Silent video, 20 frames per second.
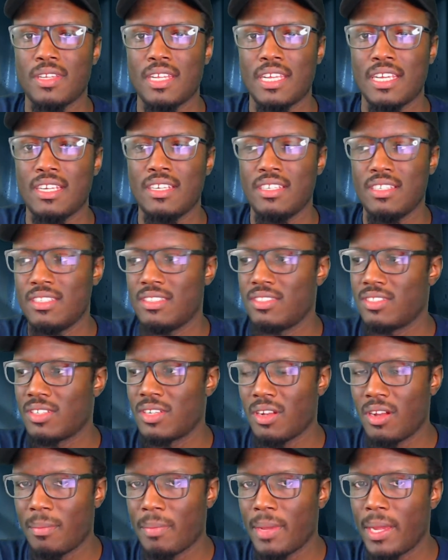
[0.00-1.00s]
Like, it's good
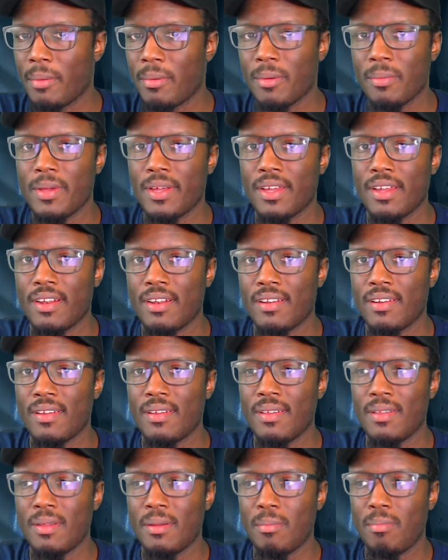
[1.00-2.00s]
on paper, but
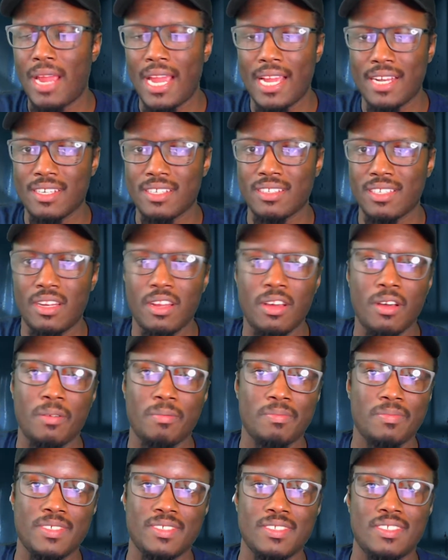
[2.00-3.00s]
practically no,
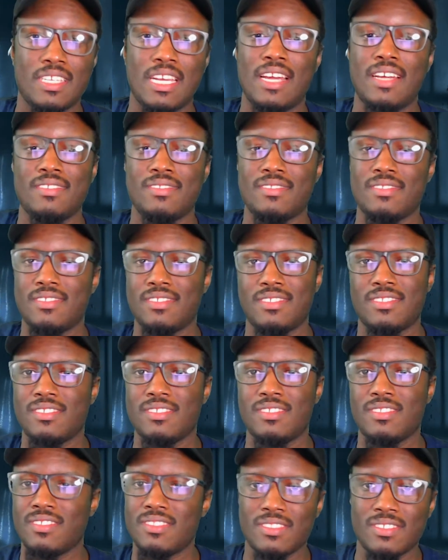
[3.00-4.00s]
it's not.
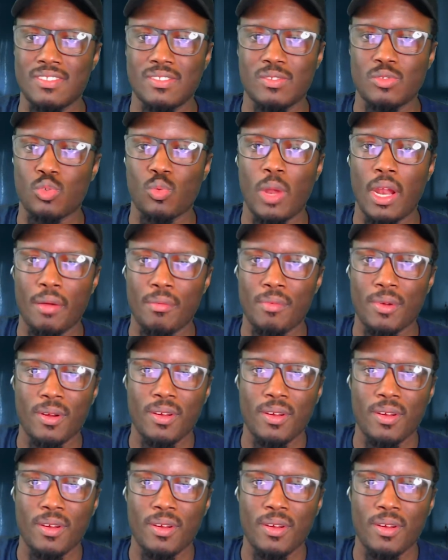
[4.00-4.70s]
It's whatever.